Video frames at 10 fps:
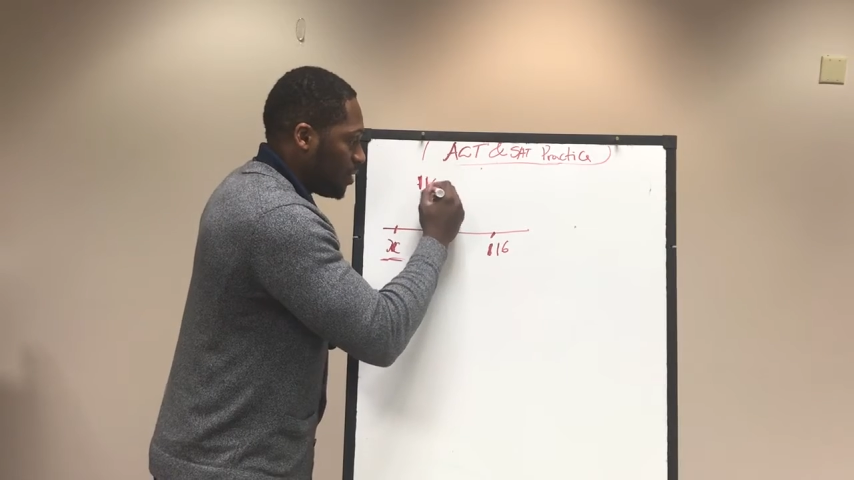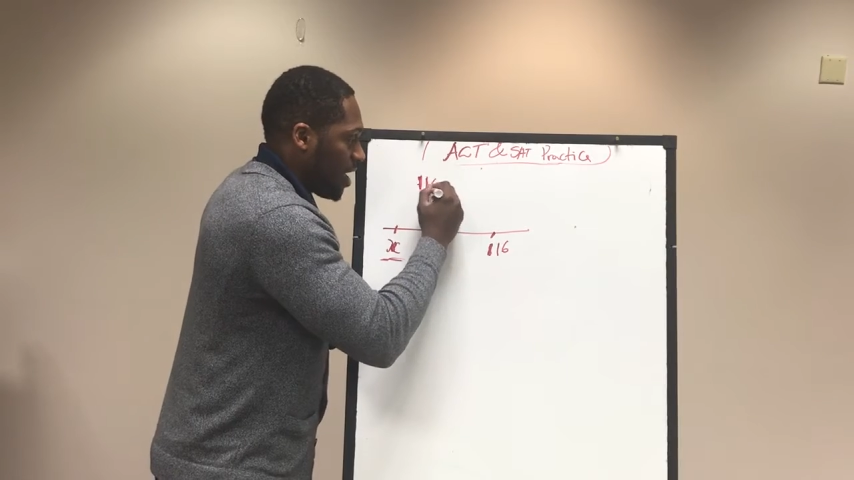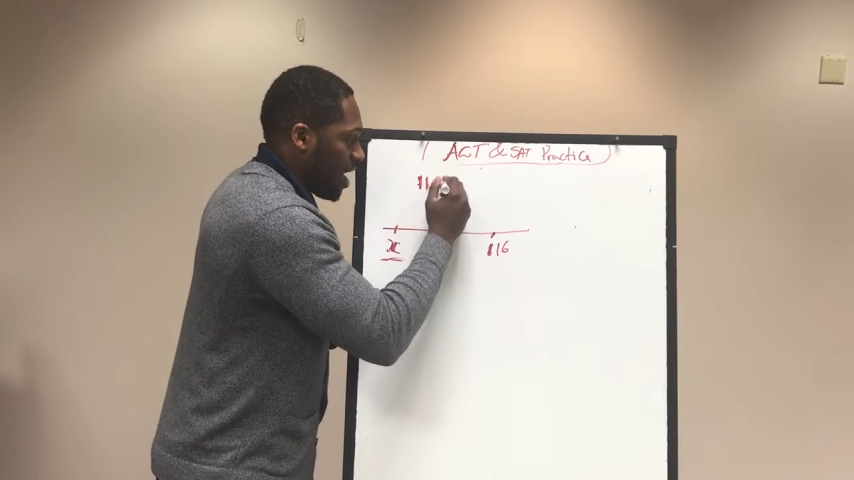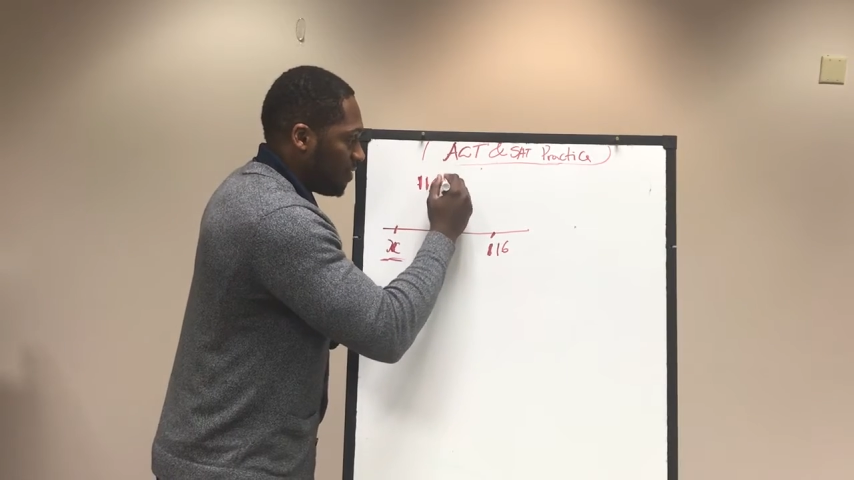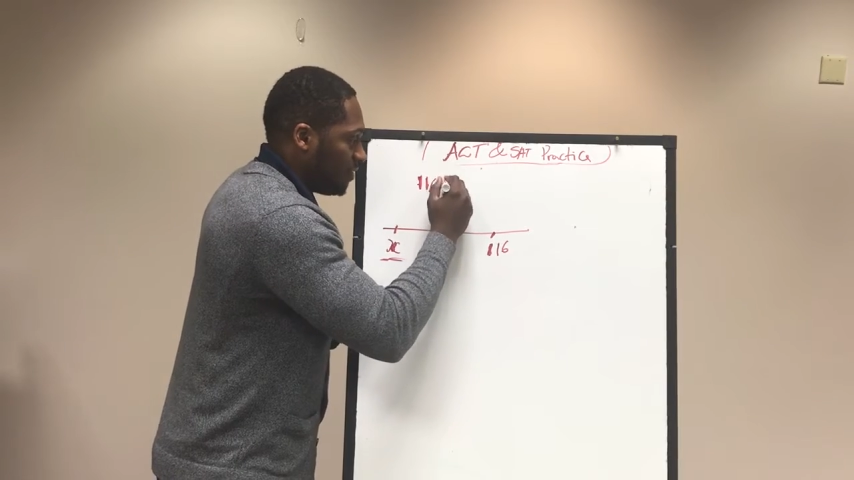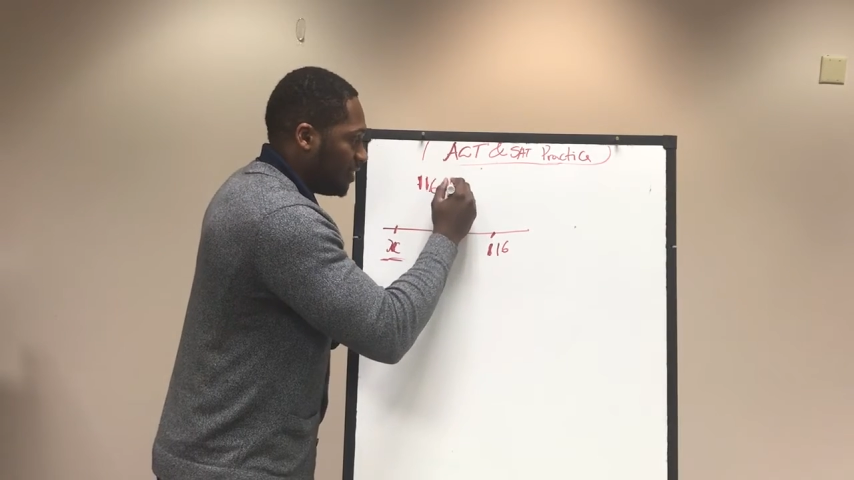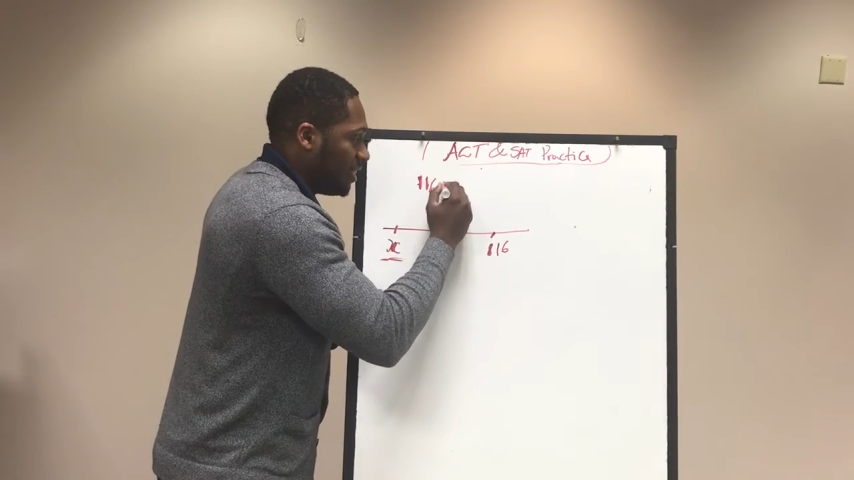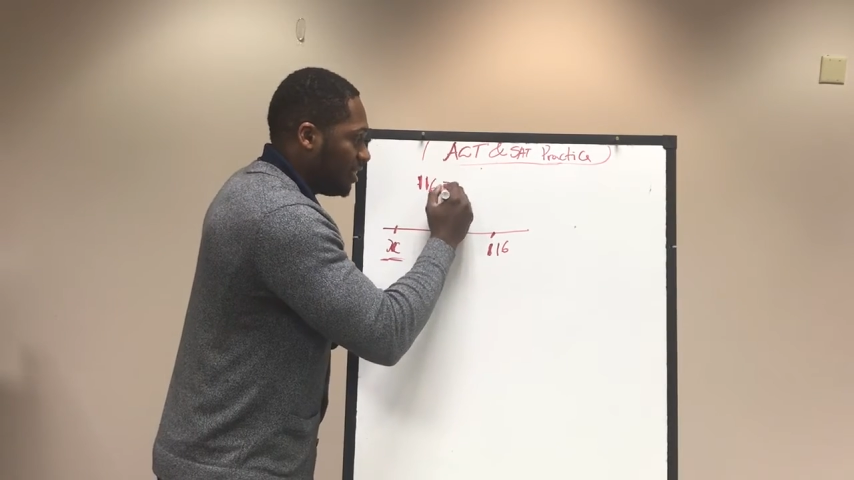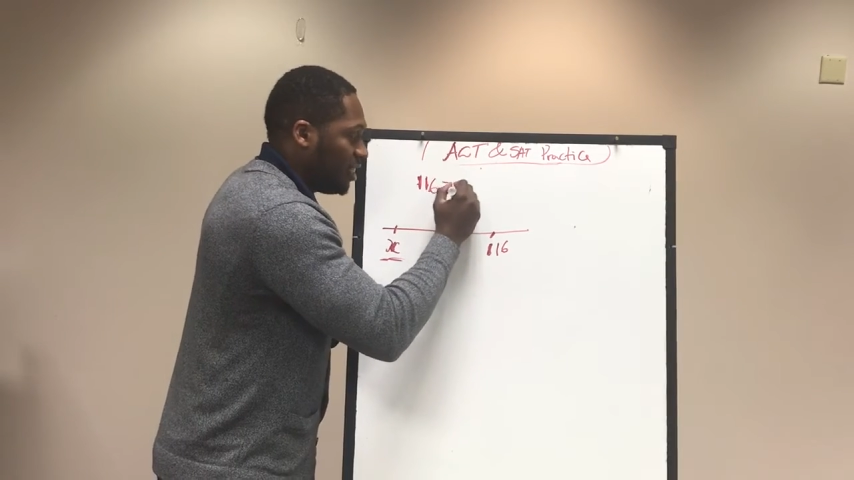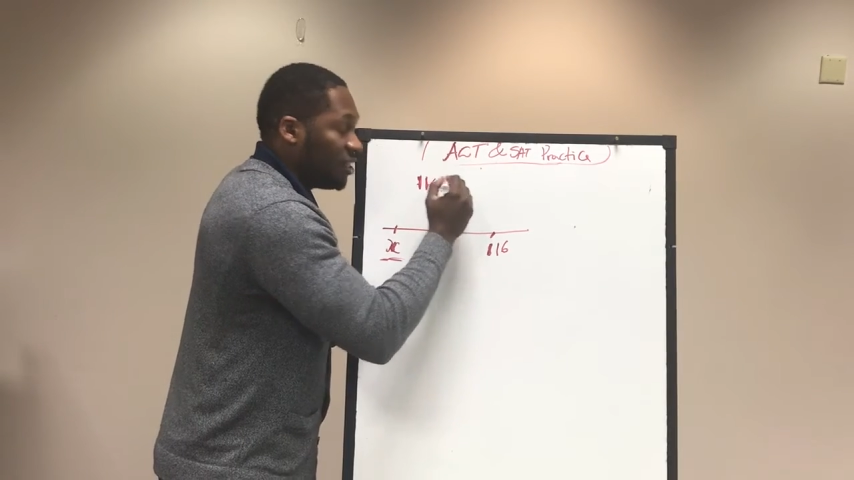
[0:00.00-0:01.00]
we have
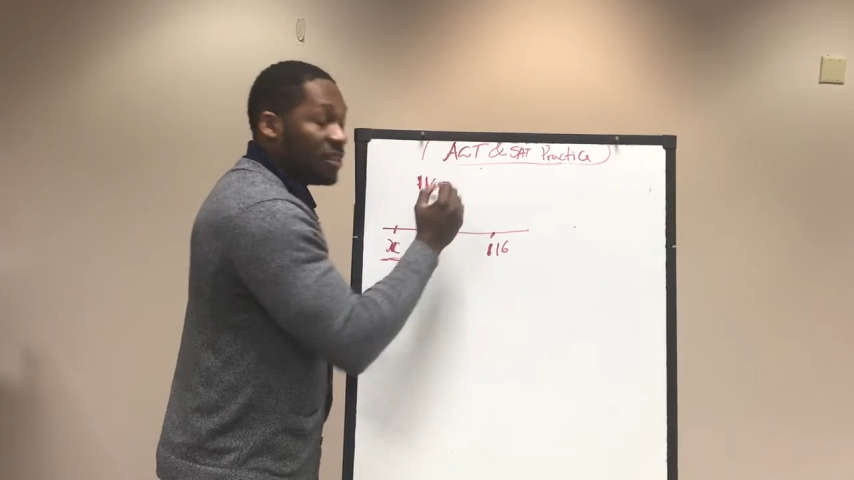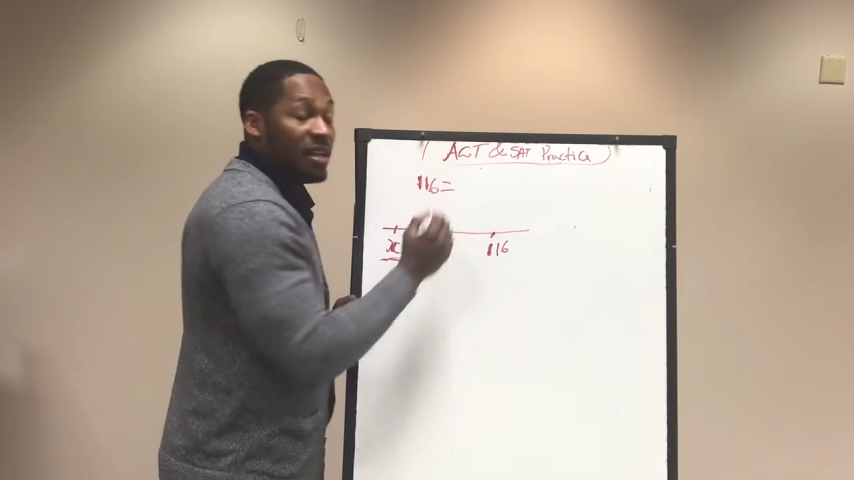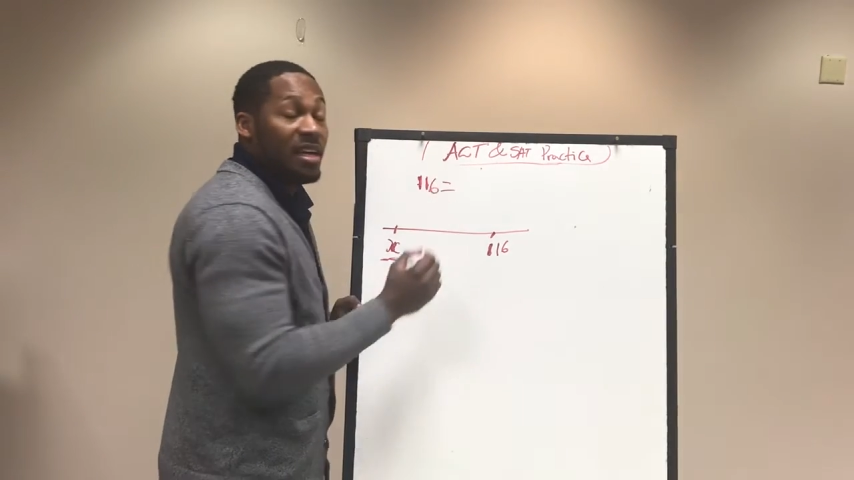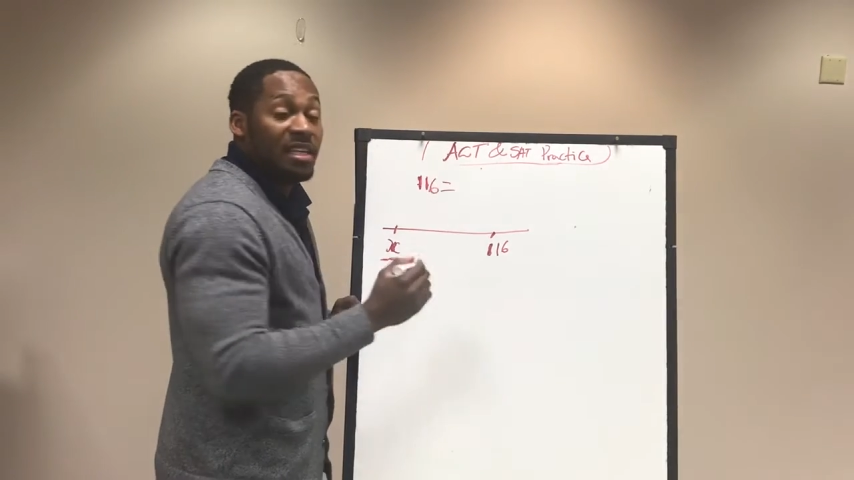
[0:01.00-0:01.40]
this year